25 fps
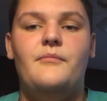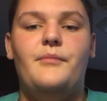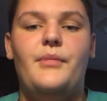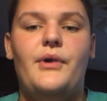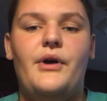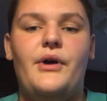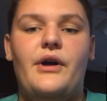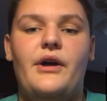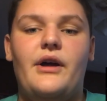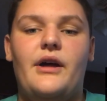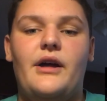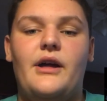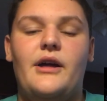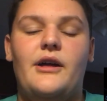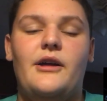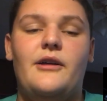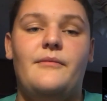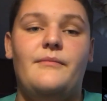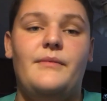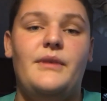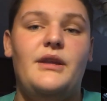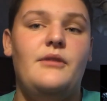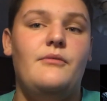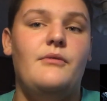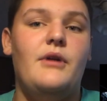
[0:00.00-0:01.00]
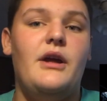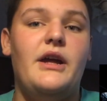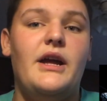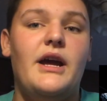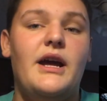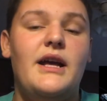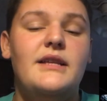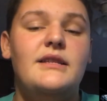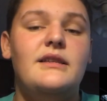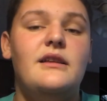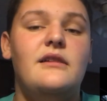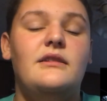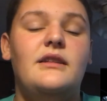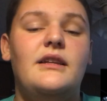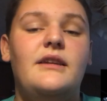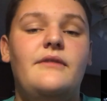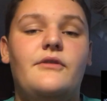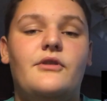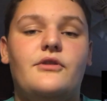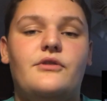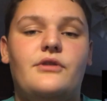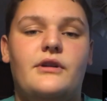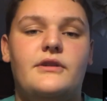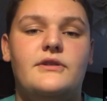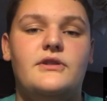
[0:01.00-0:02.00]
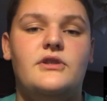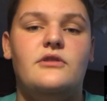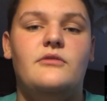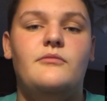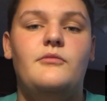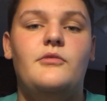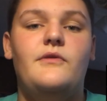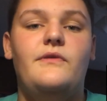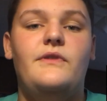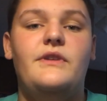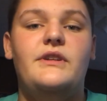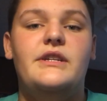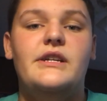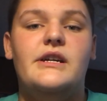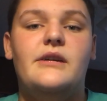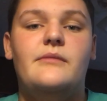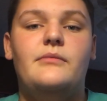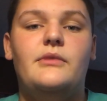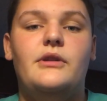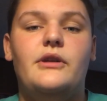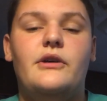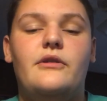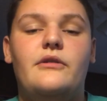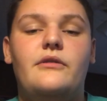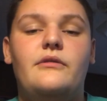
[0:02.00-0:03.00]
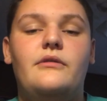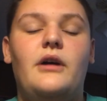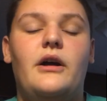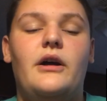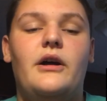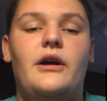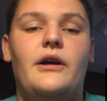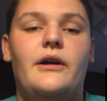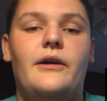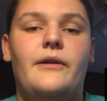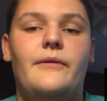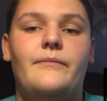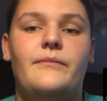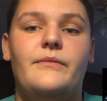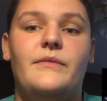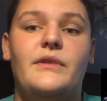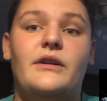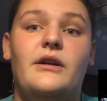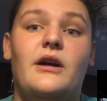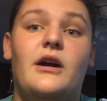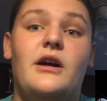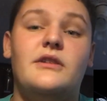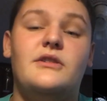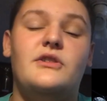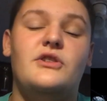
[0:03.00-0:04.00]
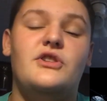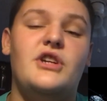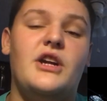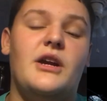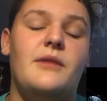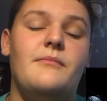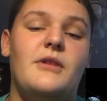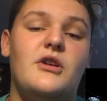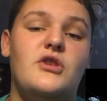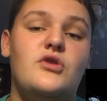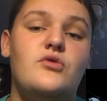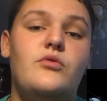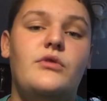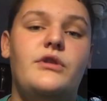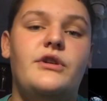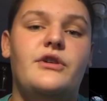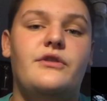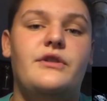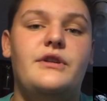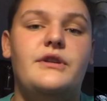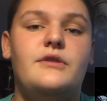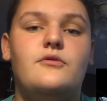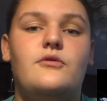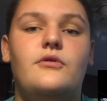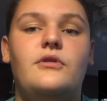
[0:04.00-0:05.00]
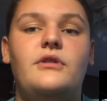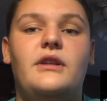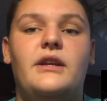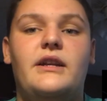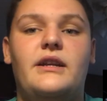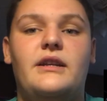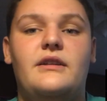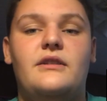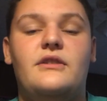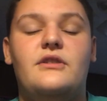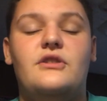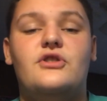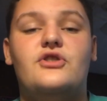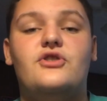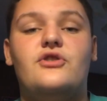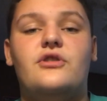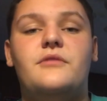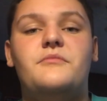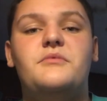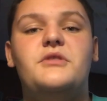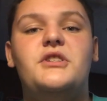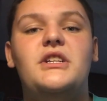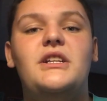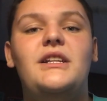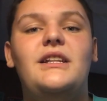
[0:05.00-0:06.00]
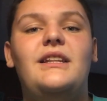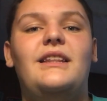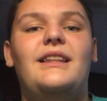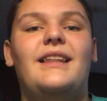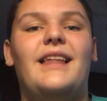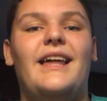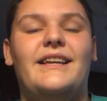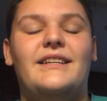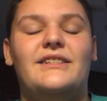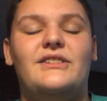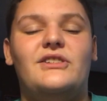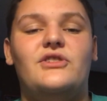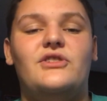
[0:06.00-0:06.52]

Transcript: But anyway, guys, leave your thoughts on the movie down below. Also, check out my Twitter, Discord, link in the description. Like and